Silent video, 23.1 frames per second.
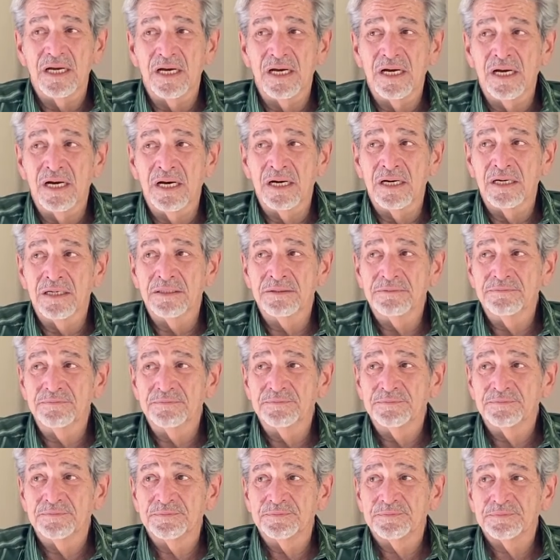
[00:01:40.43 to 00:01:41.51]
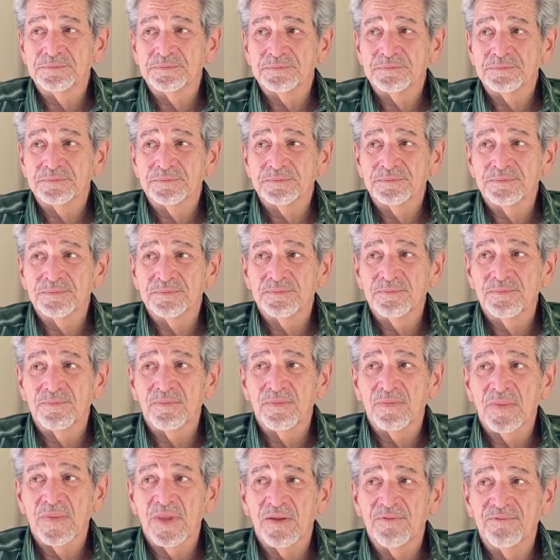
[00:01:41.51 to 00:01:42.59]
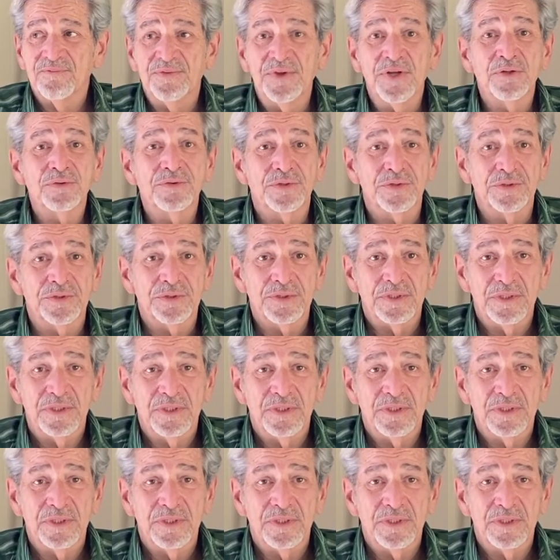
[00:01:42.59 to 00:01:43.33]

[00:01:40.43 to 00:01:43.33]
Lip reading: um, filtered